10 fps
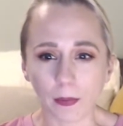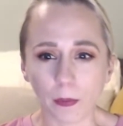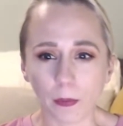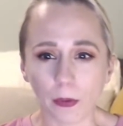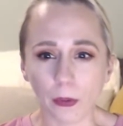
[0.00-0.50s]

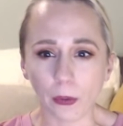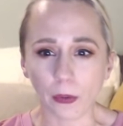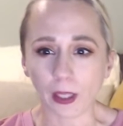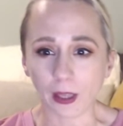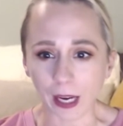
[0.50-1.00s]
knew the
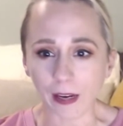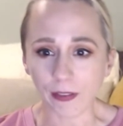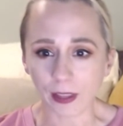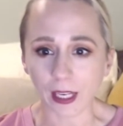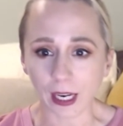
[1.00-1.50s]
life
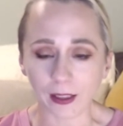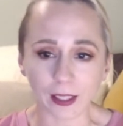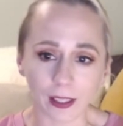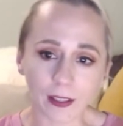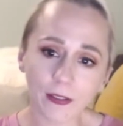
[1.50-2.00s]
that I
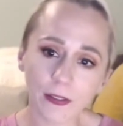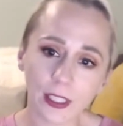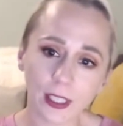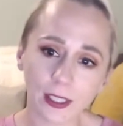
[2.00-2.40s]
lived